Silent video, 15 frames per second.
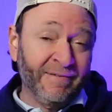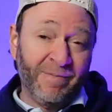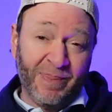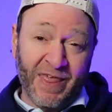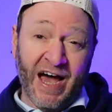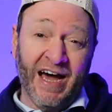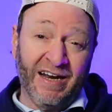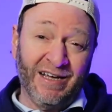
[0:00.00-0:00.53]

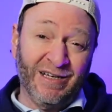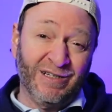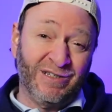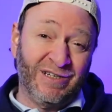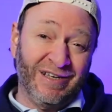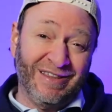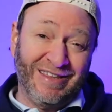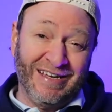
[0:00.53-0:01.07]
That
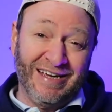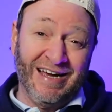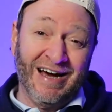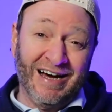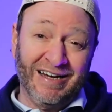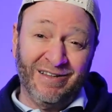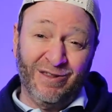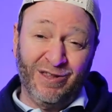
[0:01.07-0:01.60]
is the
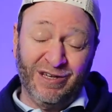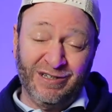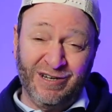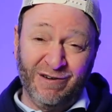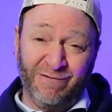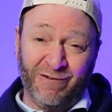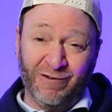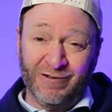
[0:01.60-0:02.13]
uh, the
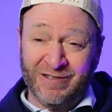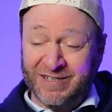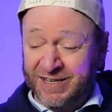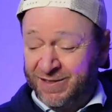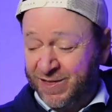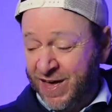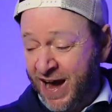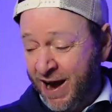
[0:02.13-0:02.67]
difference
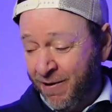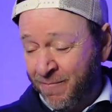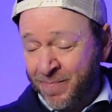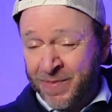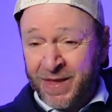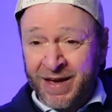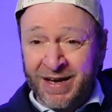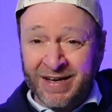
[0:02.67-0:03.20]
there.
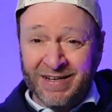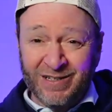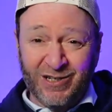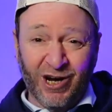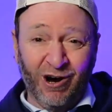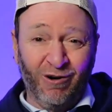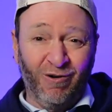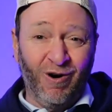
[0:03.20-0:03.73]

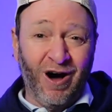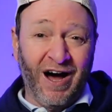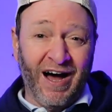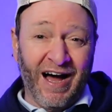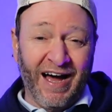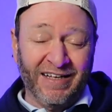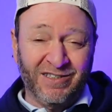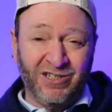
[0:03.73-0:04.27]
So
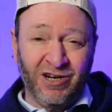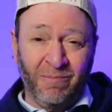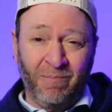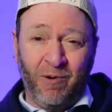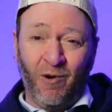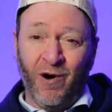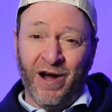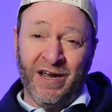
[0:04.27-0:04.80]
uh, at some
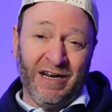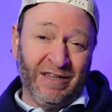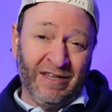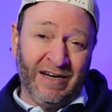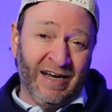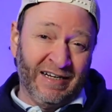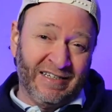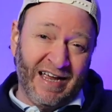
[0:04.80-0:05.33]
point in the
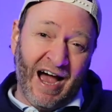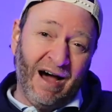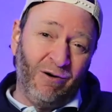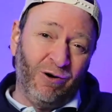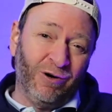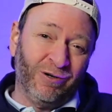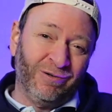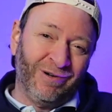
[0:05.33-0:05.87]
next
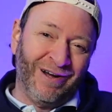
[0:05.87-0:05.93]
hour,